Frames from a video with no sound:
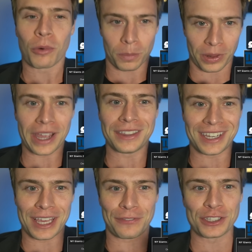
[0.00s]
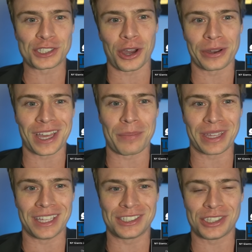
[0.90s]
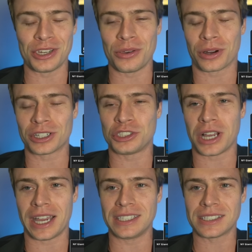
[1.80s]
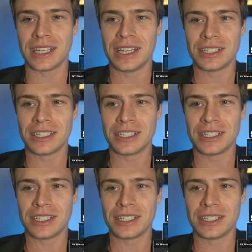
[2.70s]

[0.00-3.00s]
we're playing the defense going up against the New York Giants.